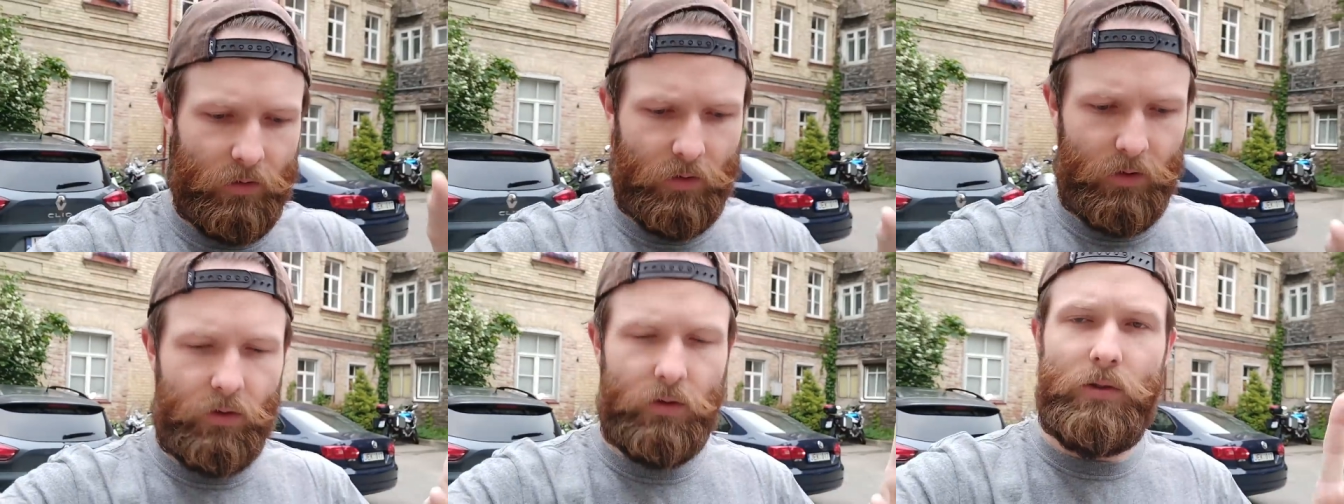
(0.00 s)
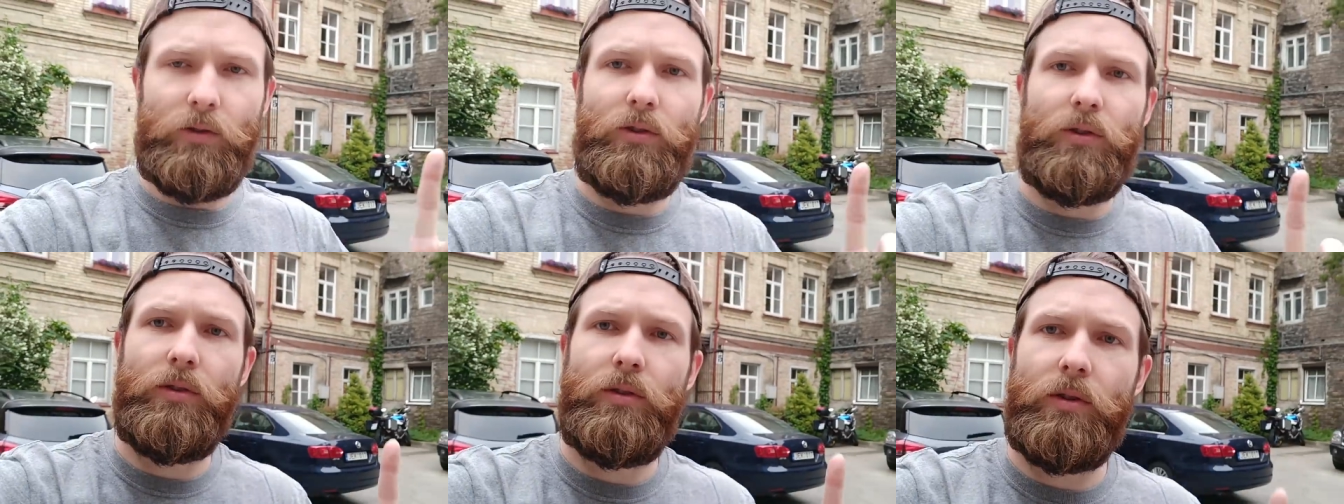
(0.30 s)
would
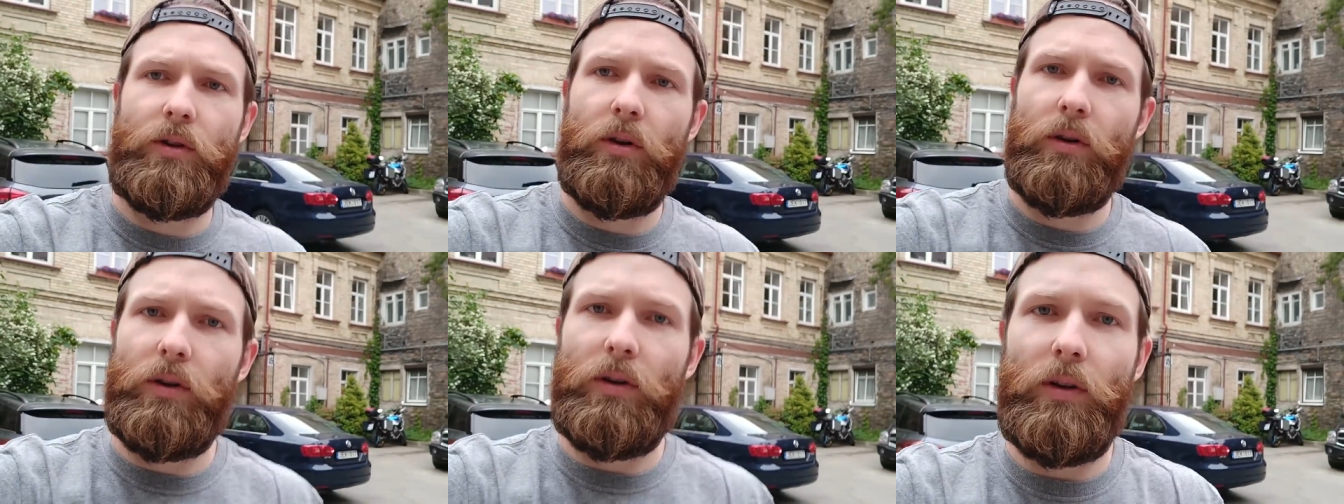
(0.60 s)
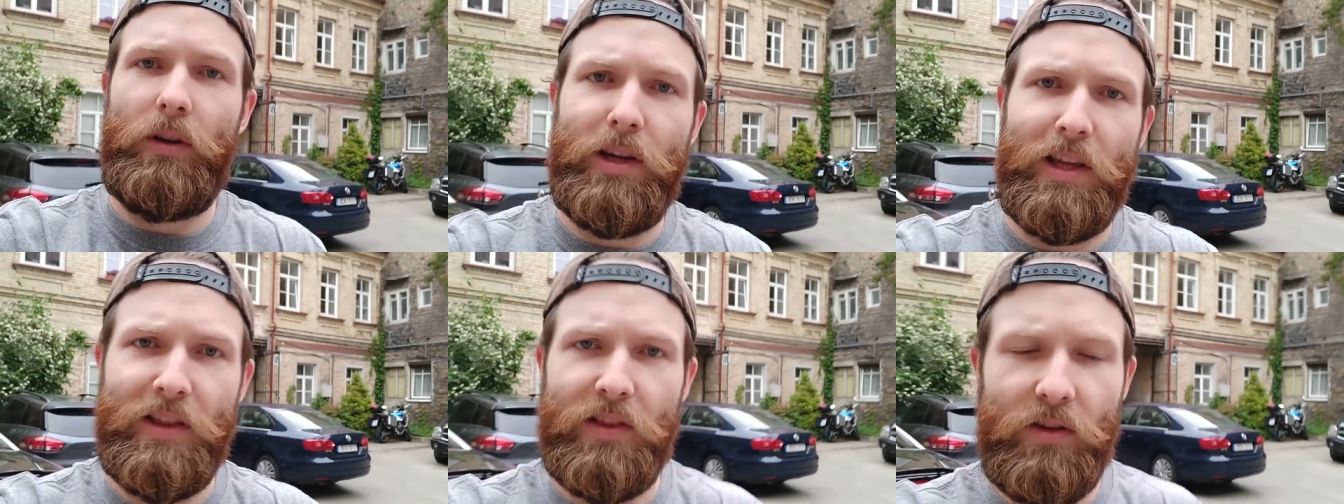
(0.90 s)
urge you to go and
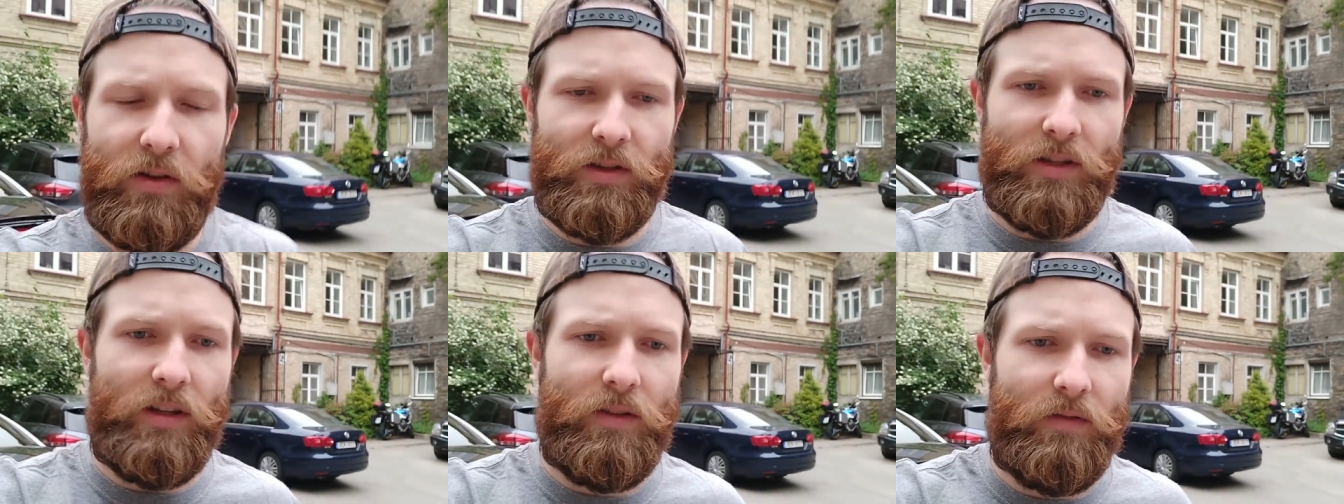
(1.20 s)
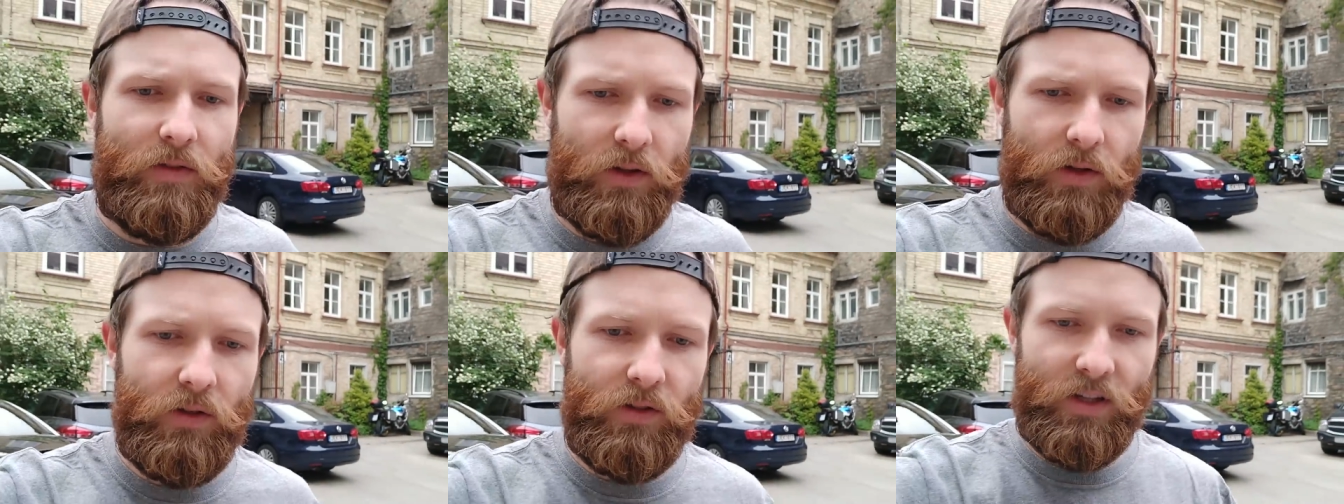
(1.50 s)
look at those other
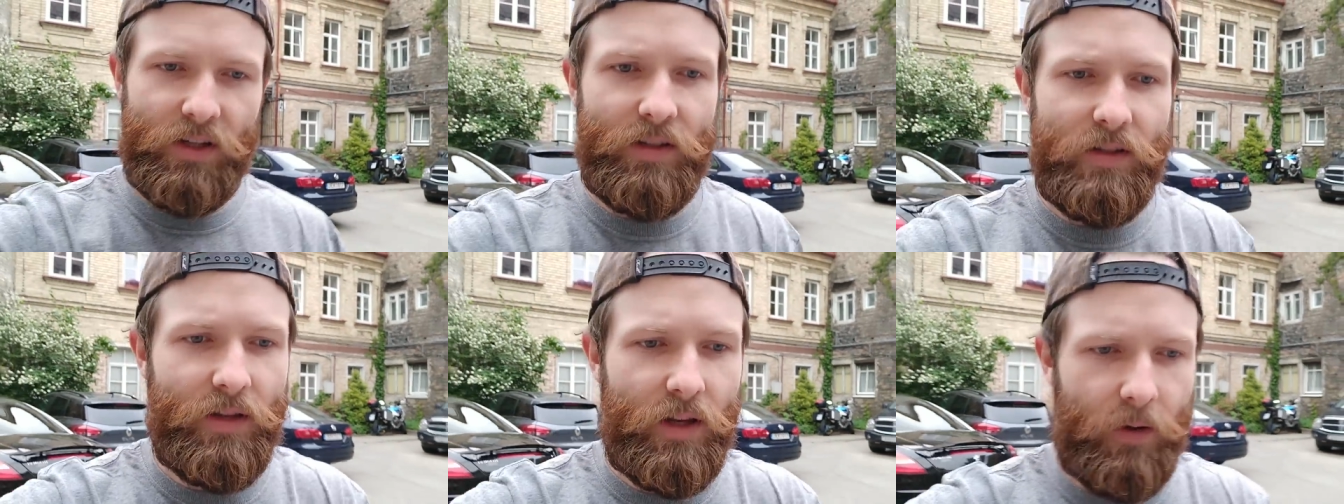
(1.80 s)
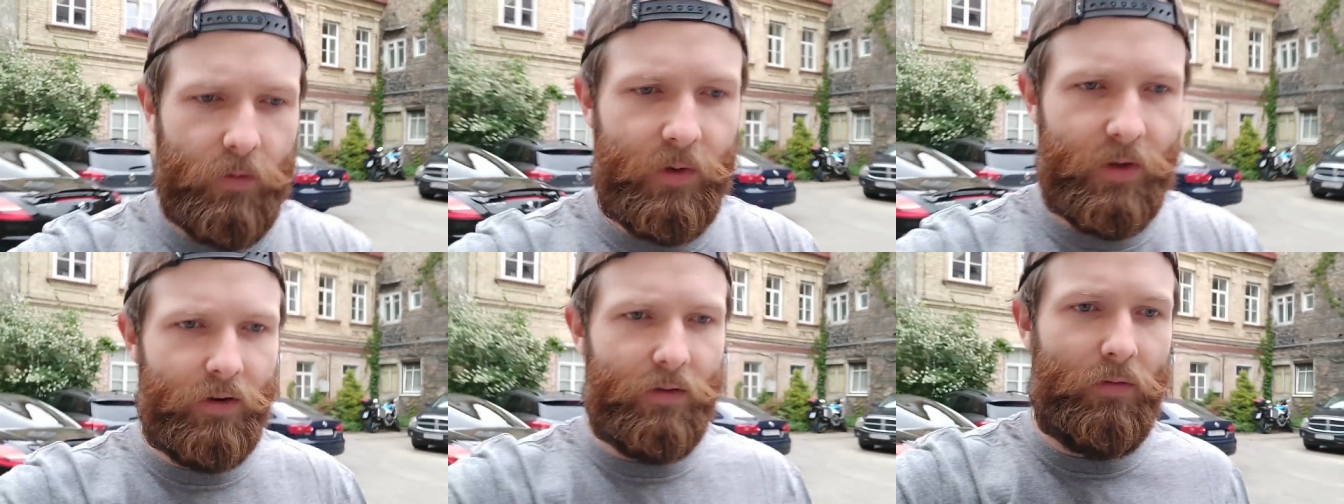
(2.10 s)
videos.
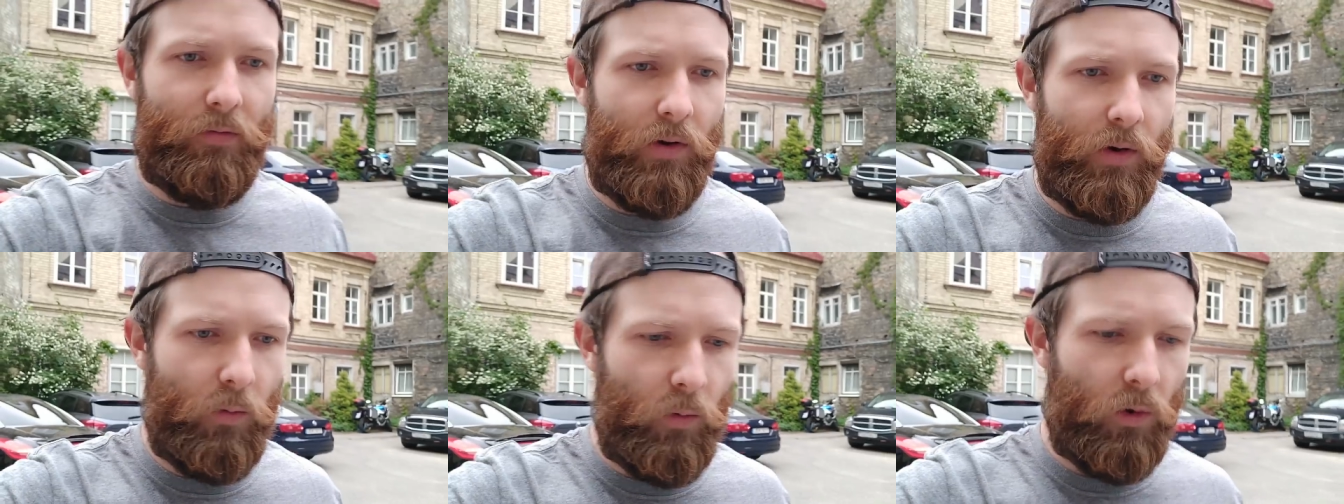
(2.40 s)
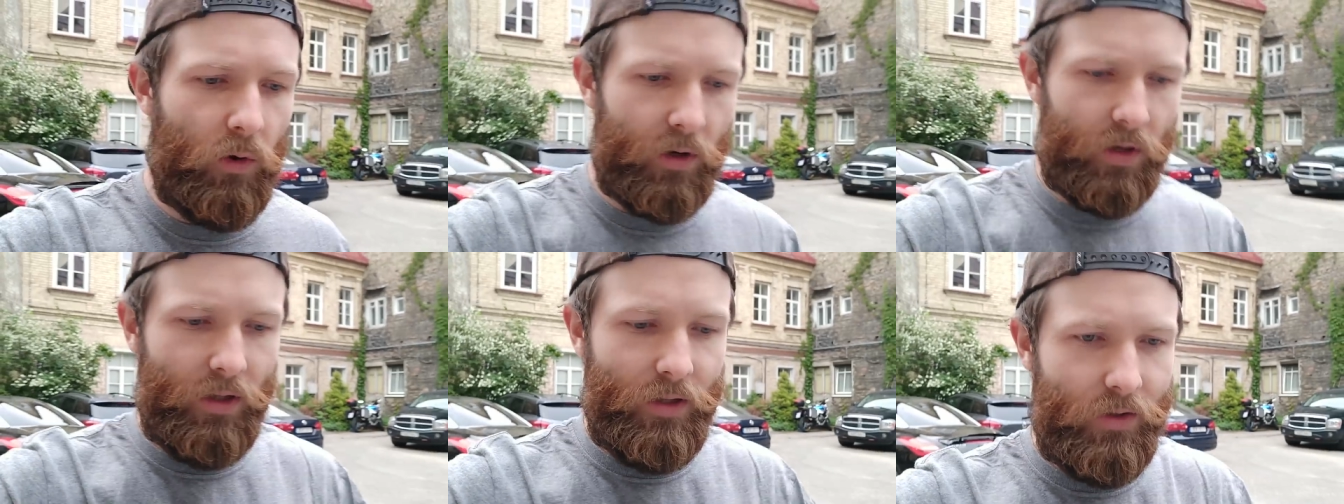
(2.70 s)
Yesterday we did a free
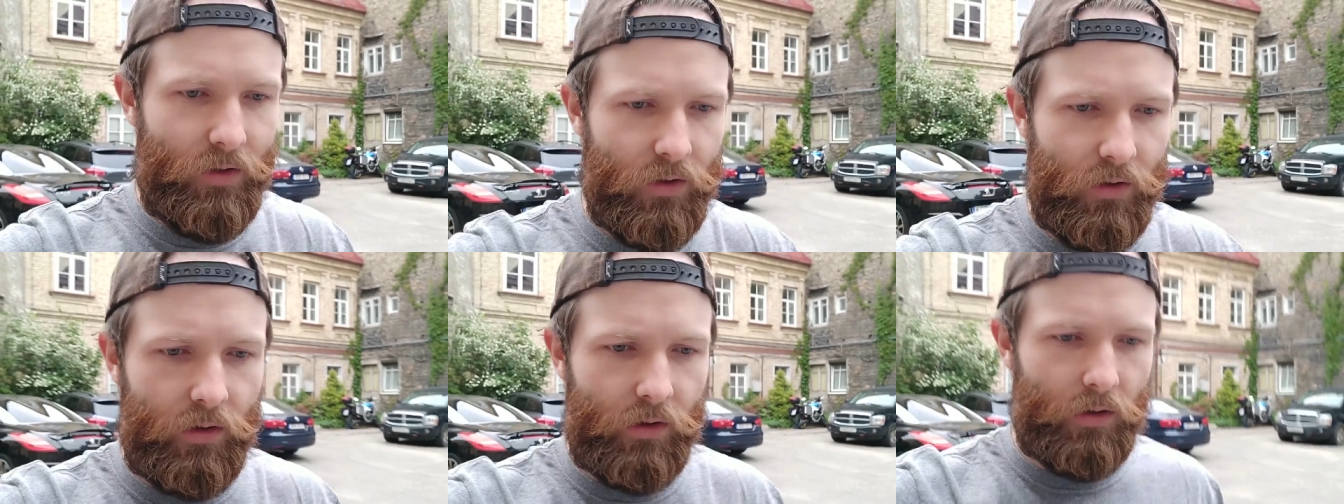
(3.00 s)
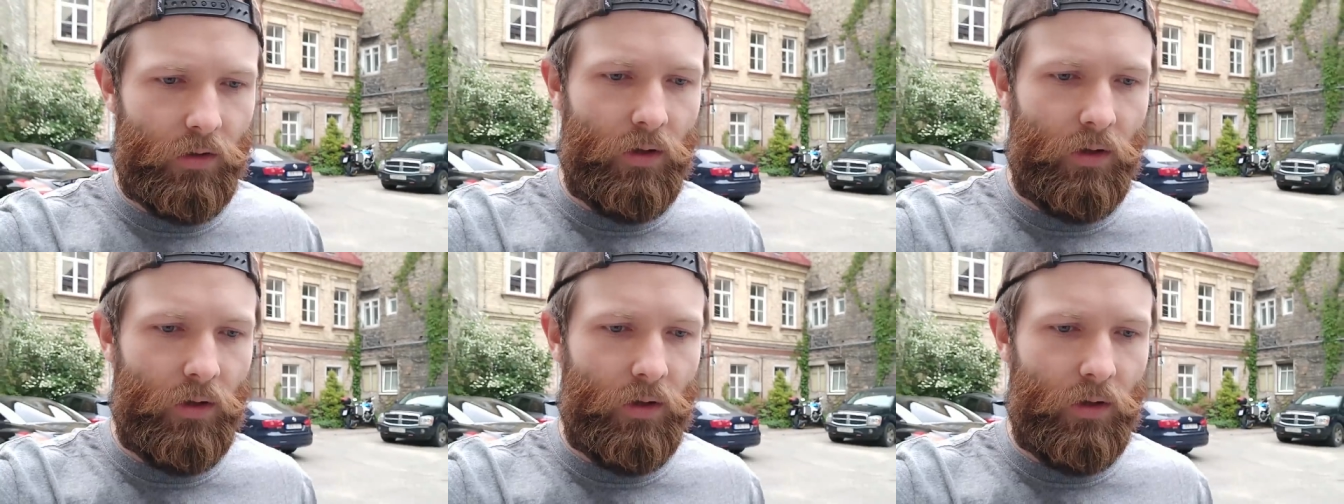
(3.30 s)
walking tour.